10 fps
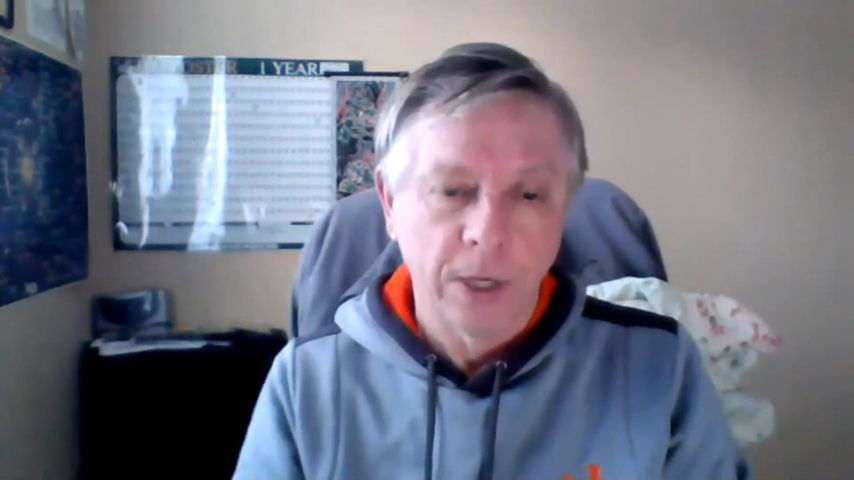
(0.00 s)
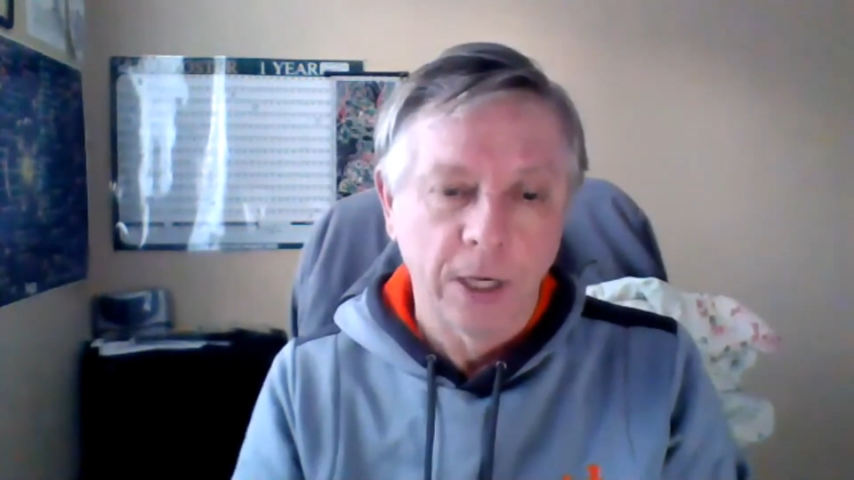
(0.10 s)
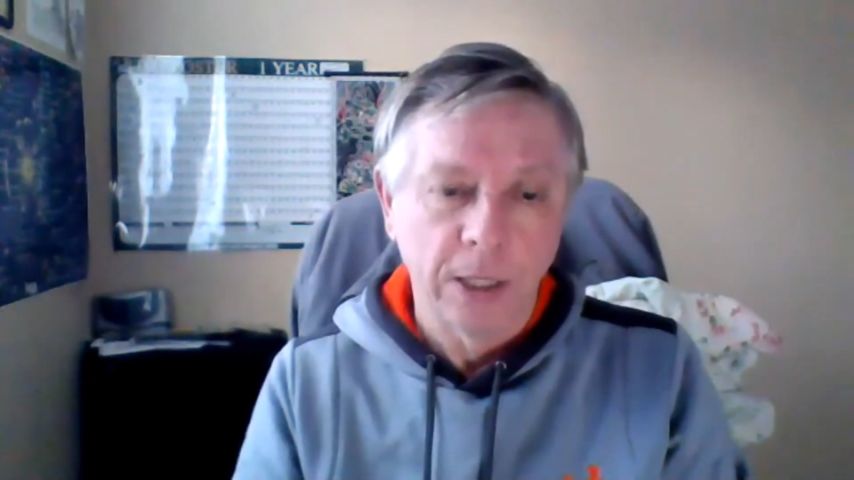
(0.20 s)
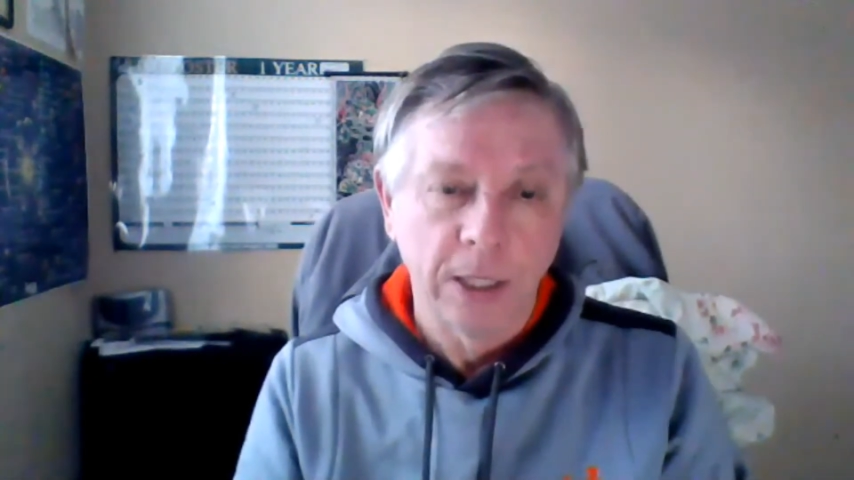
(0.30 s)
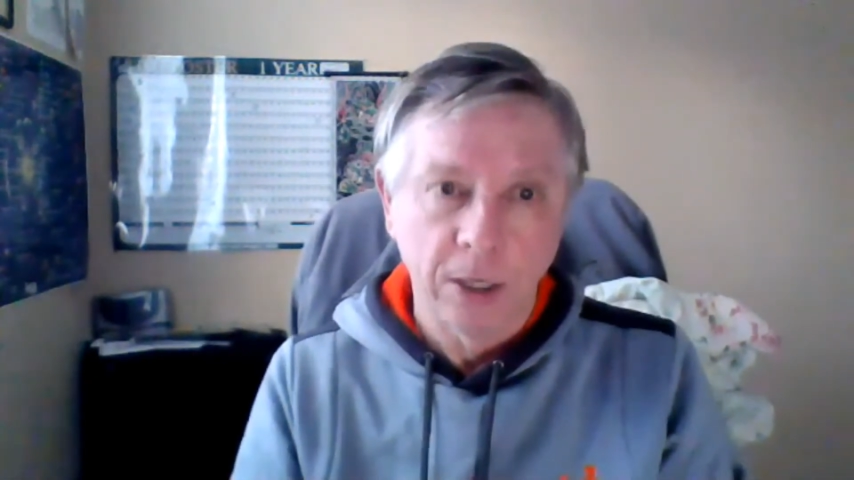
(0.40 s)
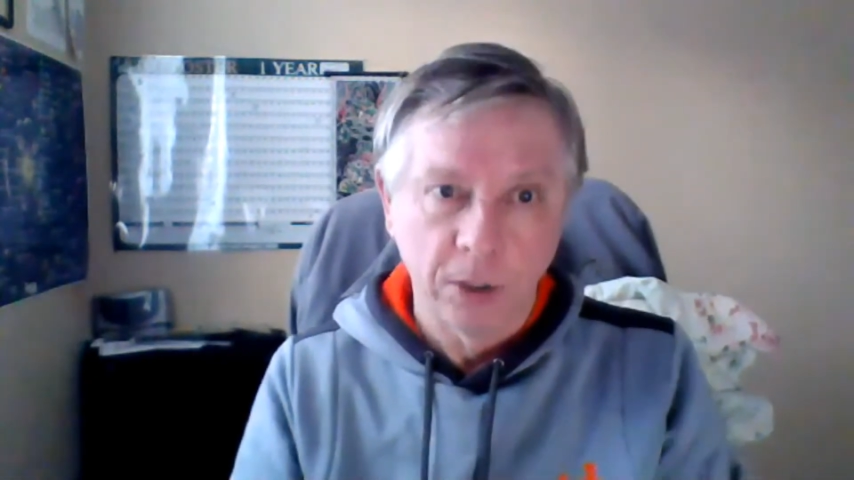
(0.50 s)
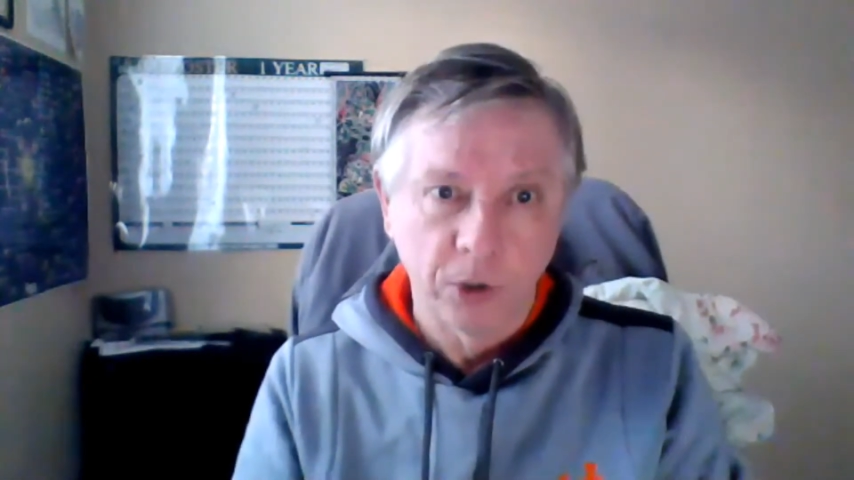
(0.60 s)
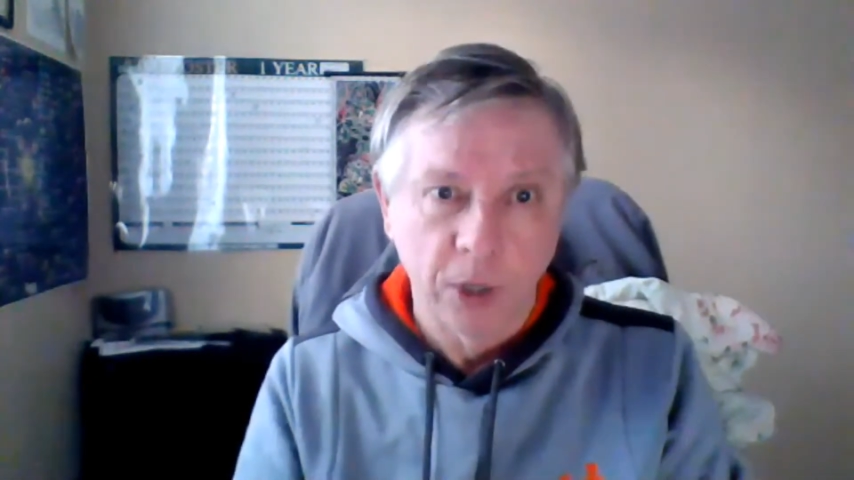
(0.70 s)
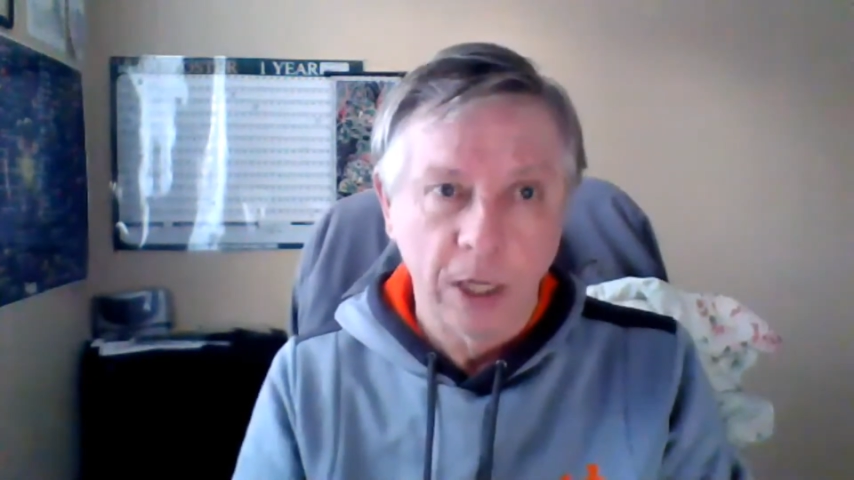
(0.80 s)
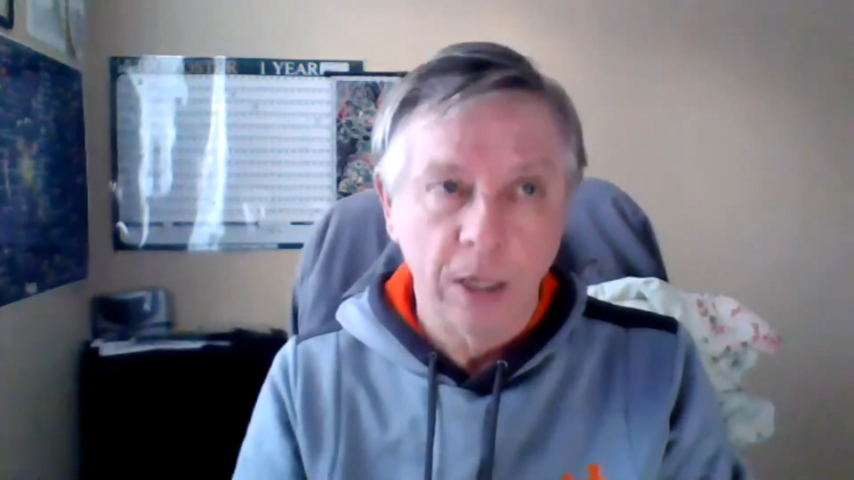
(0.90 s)
Lee
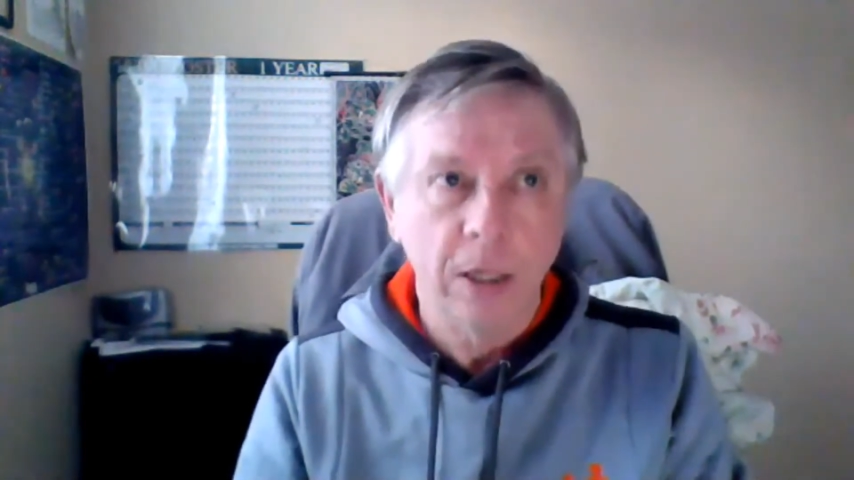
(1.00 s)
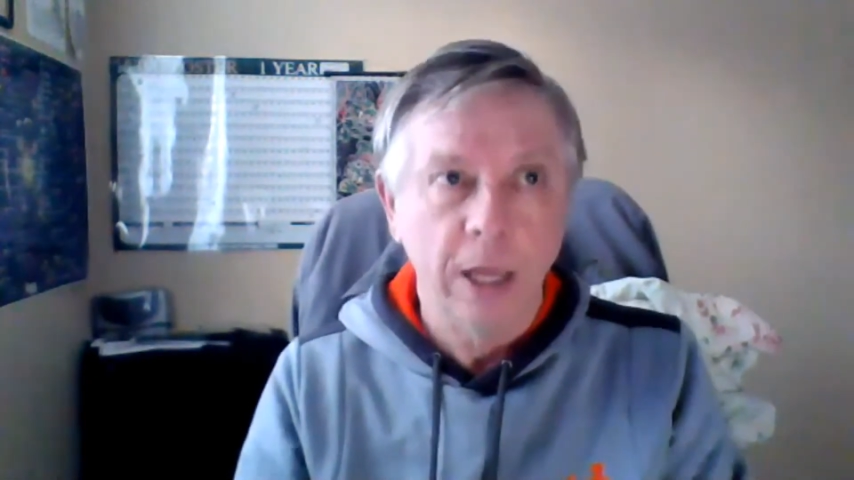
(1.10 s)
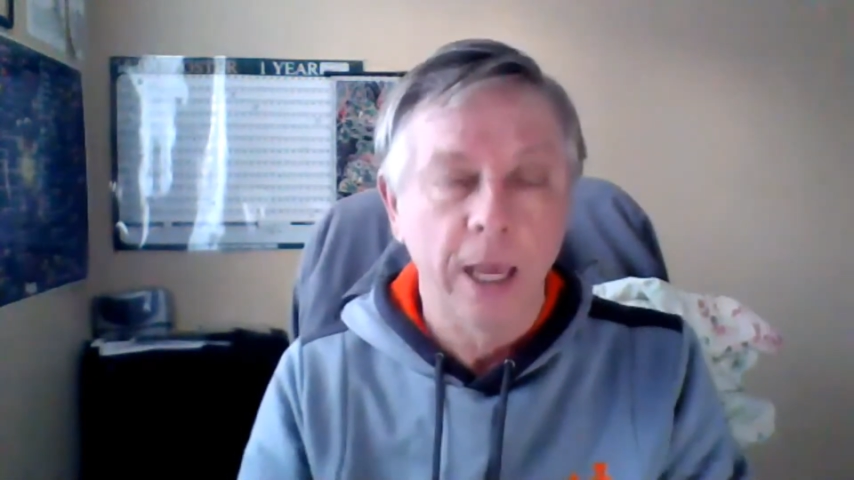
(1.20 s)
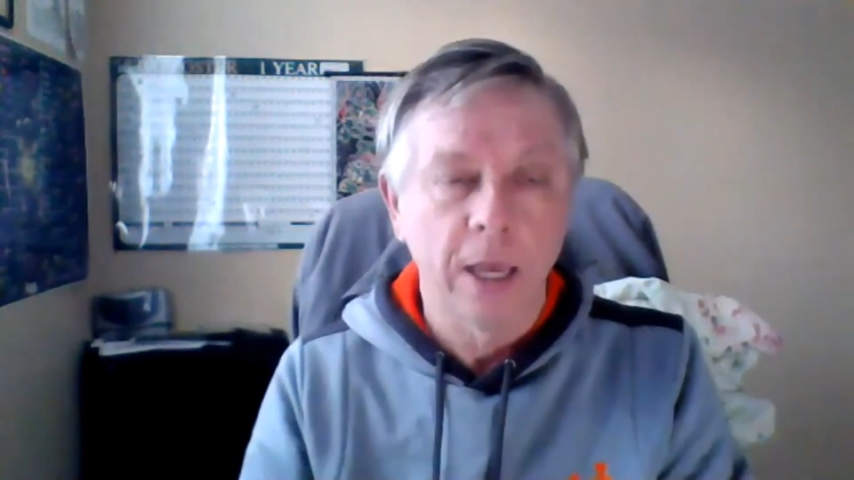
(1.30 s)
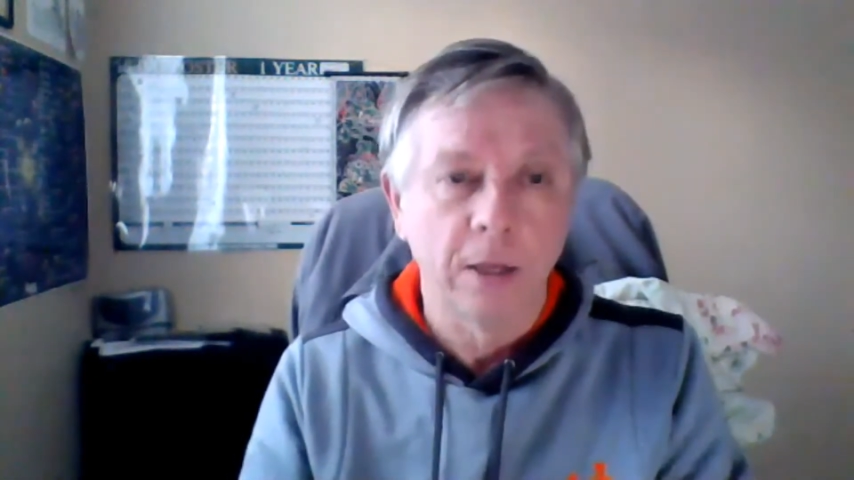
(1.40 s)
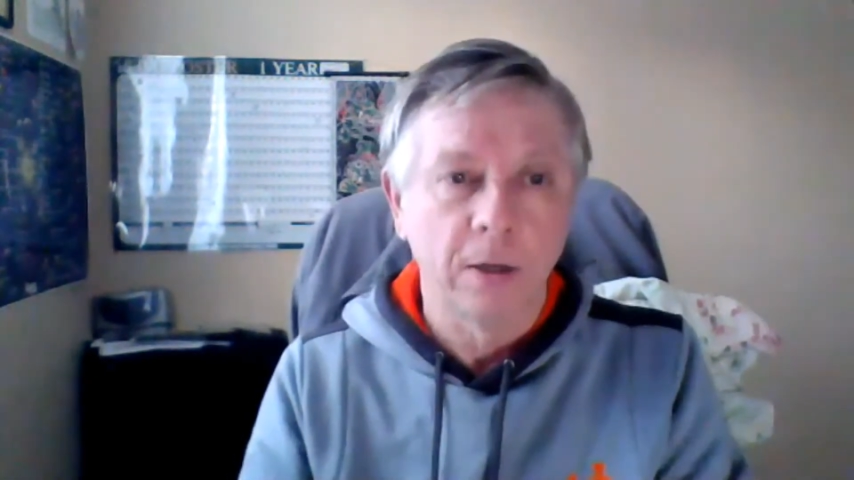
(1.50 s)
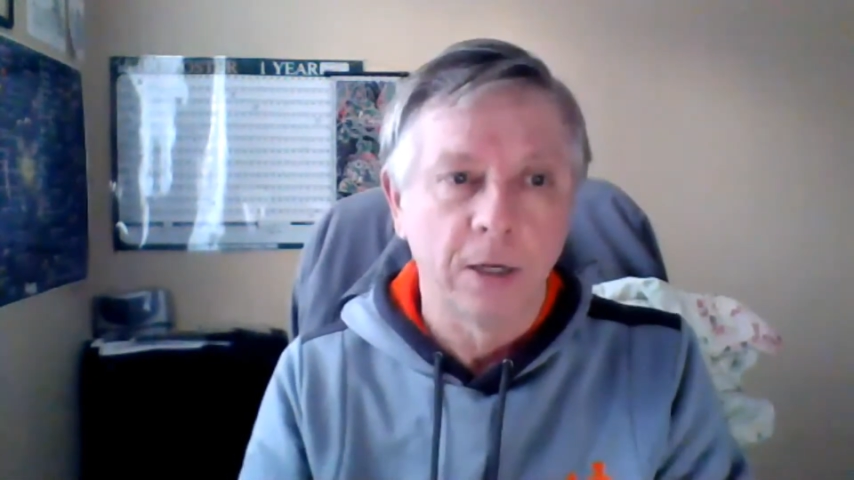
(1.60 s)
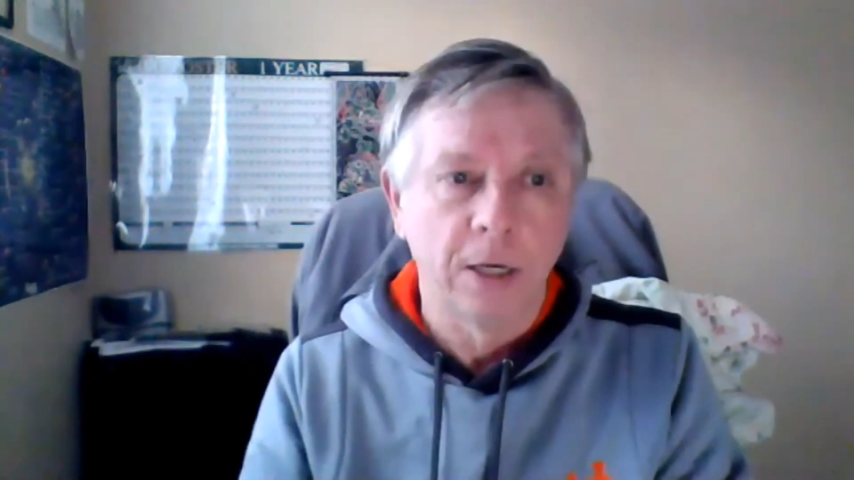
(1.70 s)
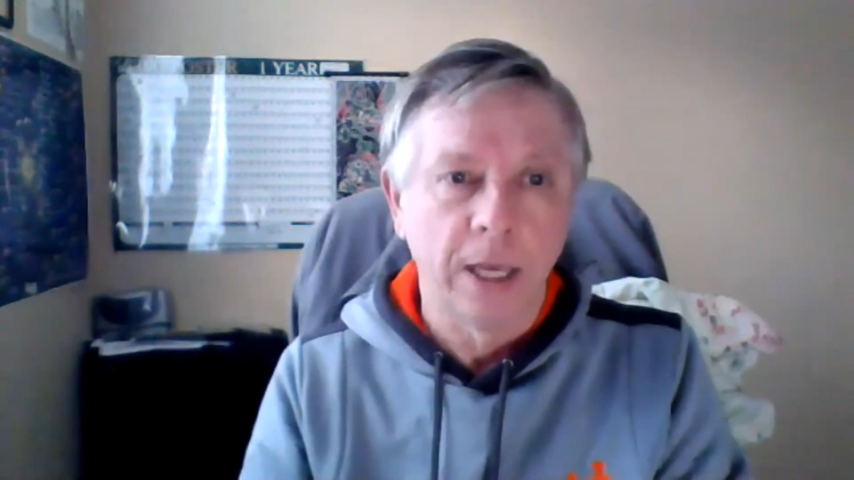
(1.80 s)
Guttrell, and